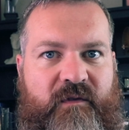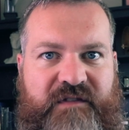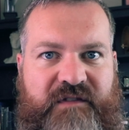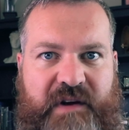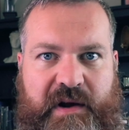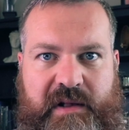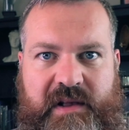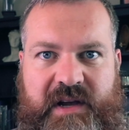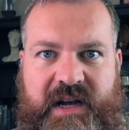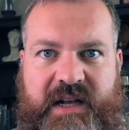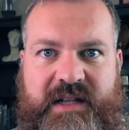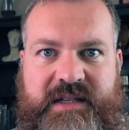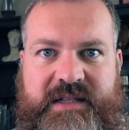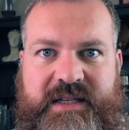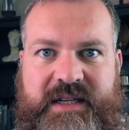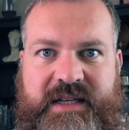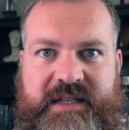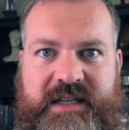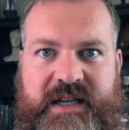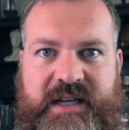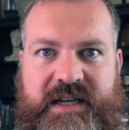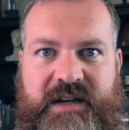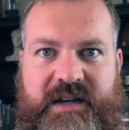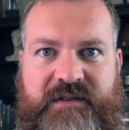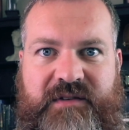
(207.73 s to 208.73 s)
Fairly
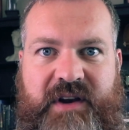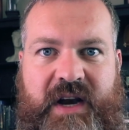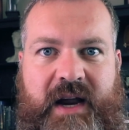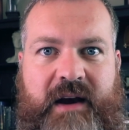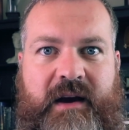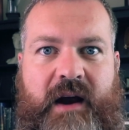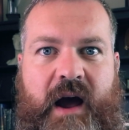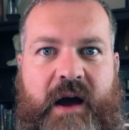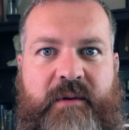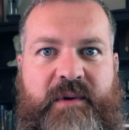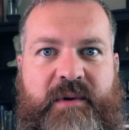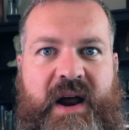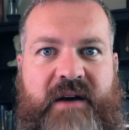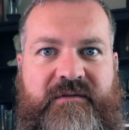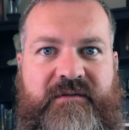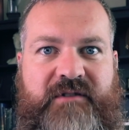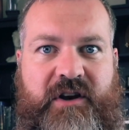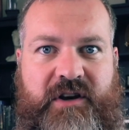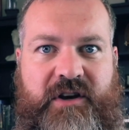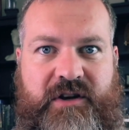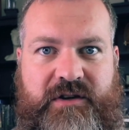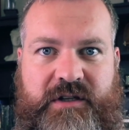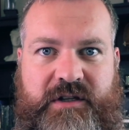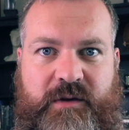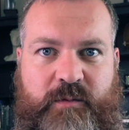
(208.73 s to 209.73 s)
consistent dividend. I would have
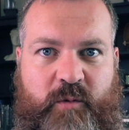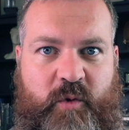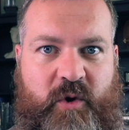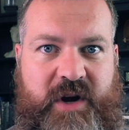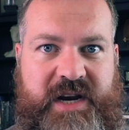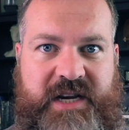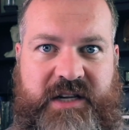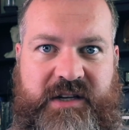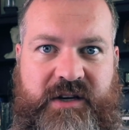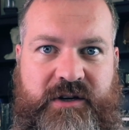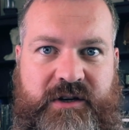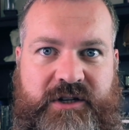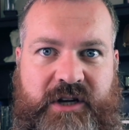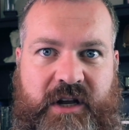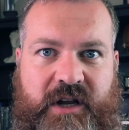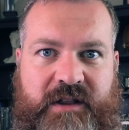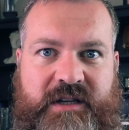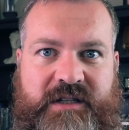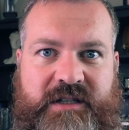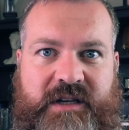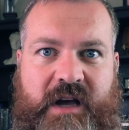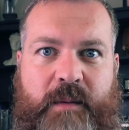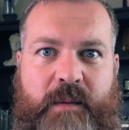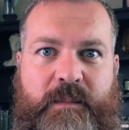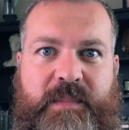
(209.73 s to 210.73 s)
to do some research on
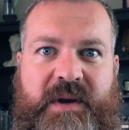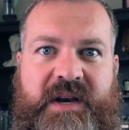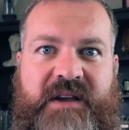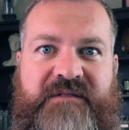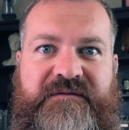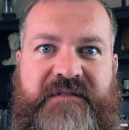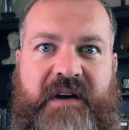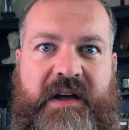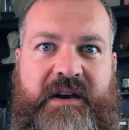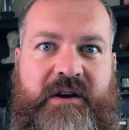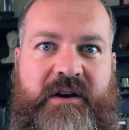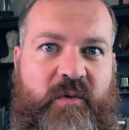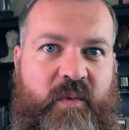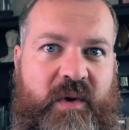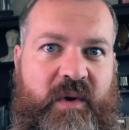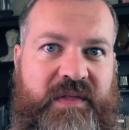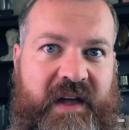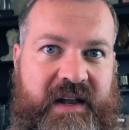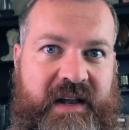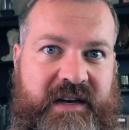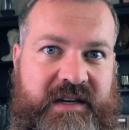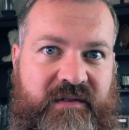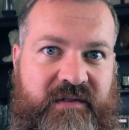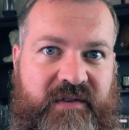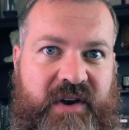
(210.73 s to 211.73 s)
this company, find out what
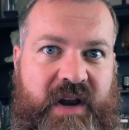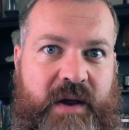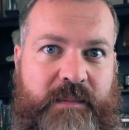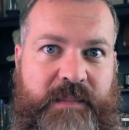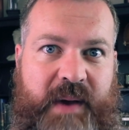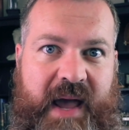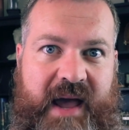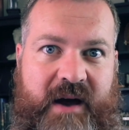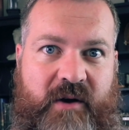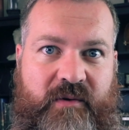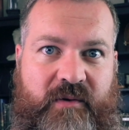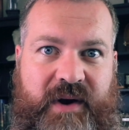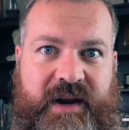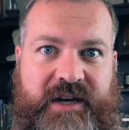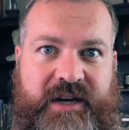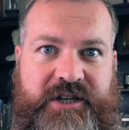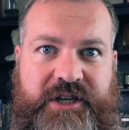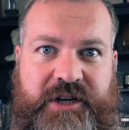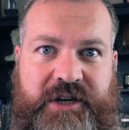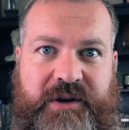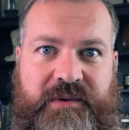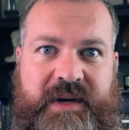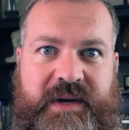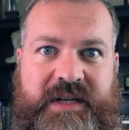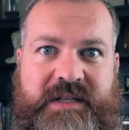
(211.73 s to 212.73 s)
that dividend payout
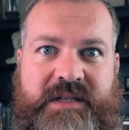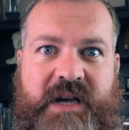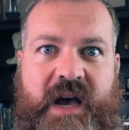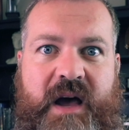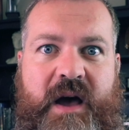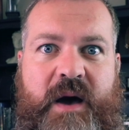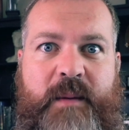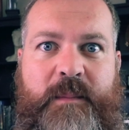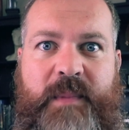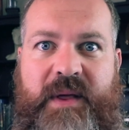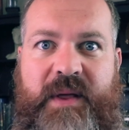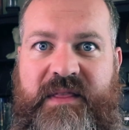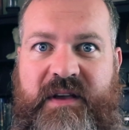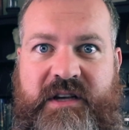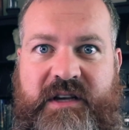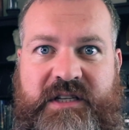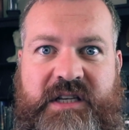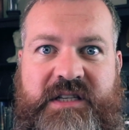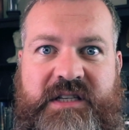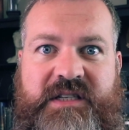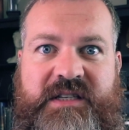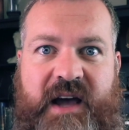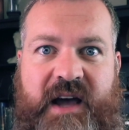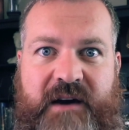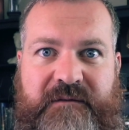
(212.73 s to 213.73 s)
ratio is, but this
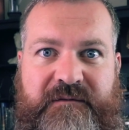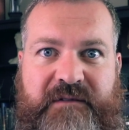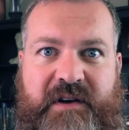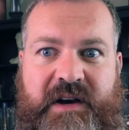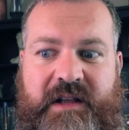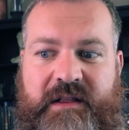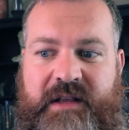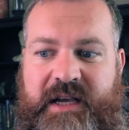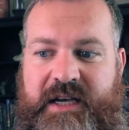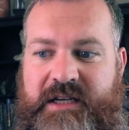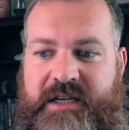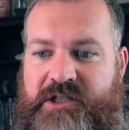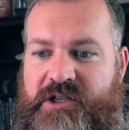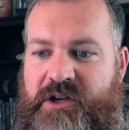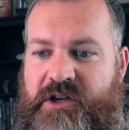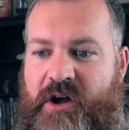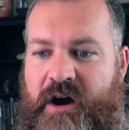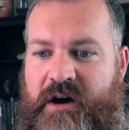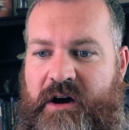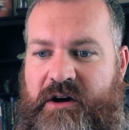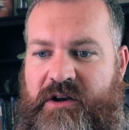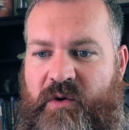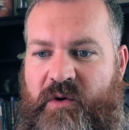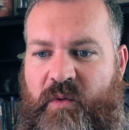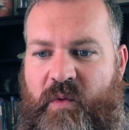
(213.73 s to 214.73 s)
is definitely a
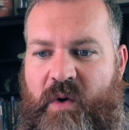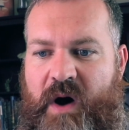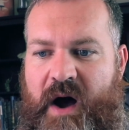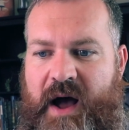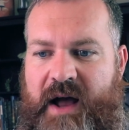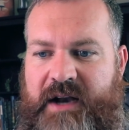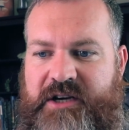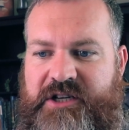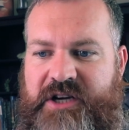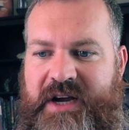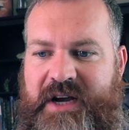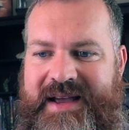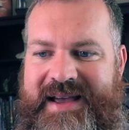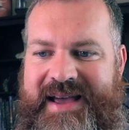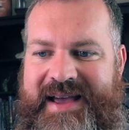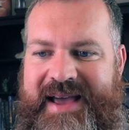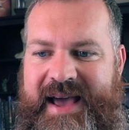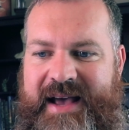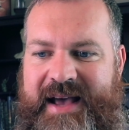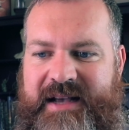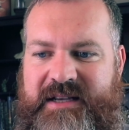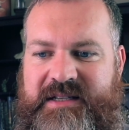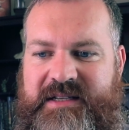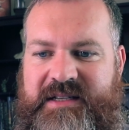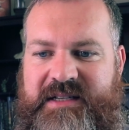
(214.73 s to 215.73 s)
stock to watch.
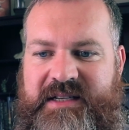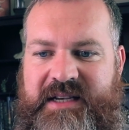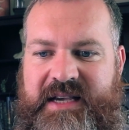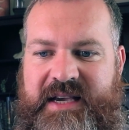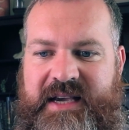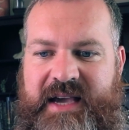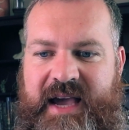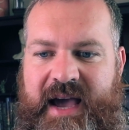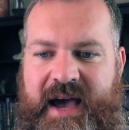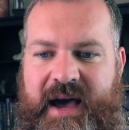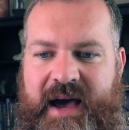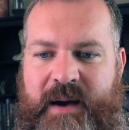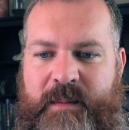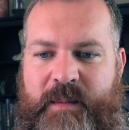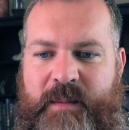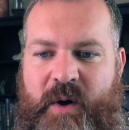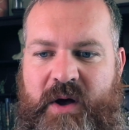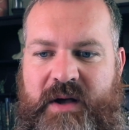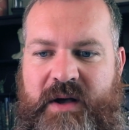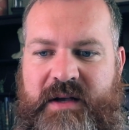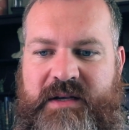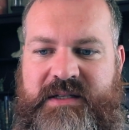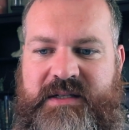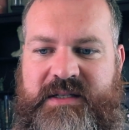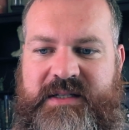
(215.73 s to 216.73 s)
SCM,
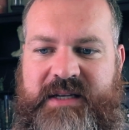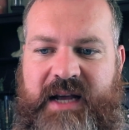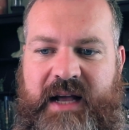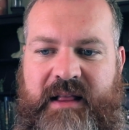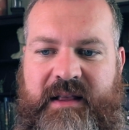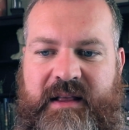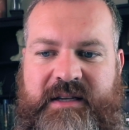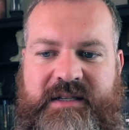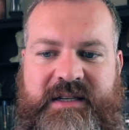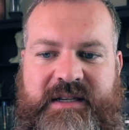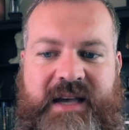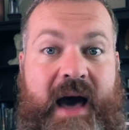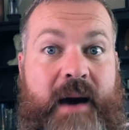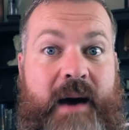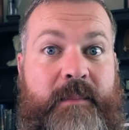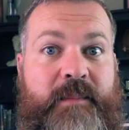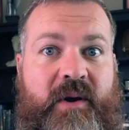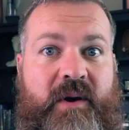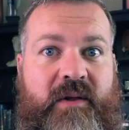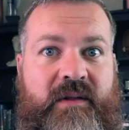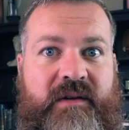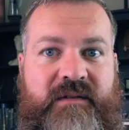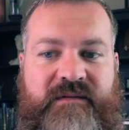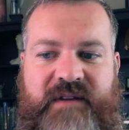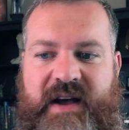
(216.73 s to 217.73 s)
Stellus
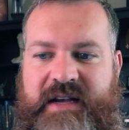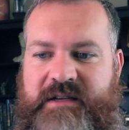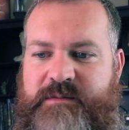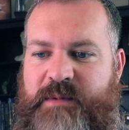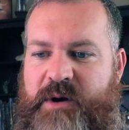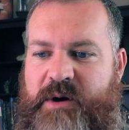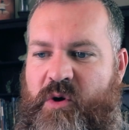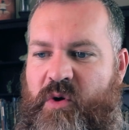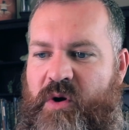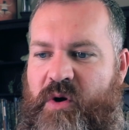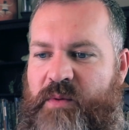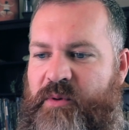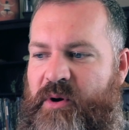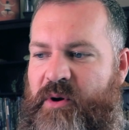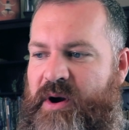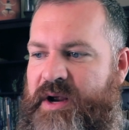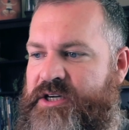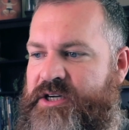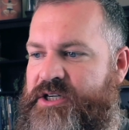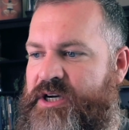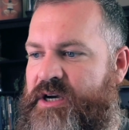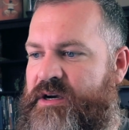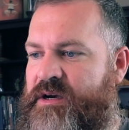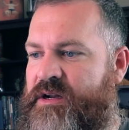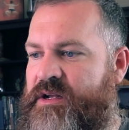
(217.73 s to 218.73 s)
Capital Investment
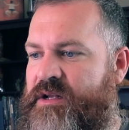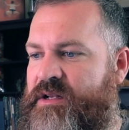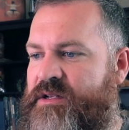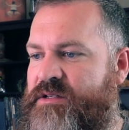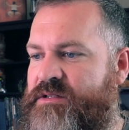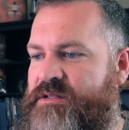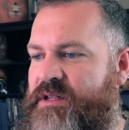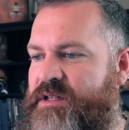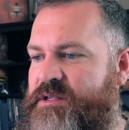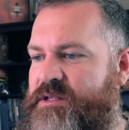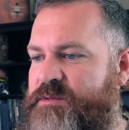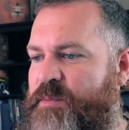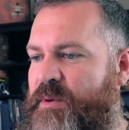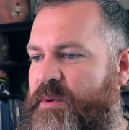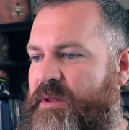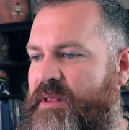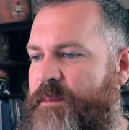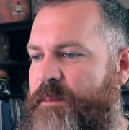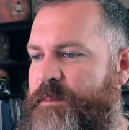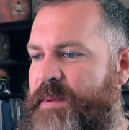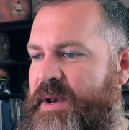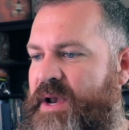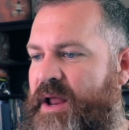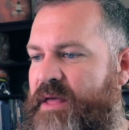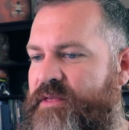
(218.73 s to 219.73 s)
Corporation. So let's pull
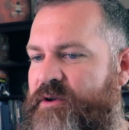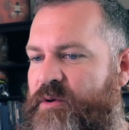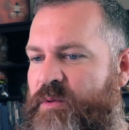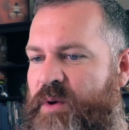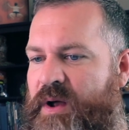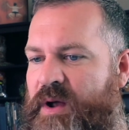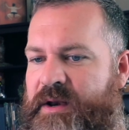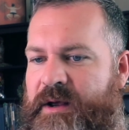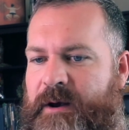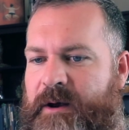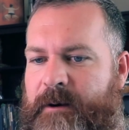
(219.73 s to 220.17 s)
up another one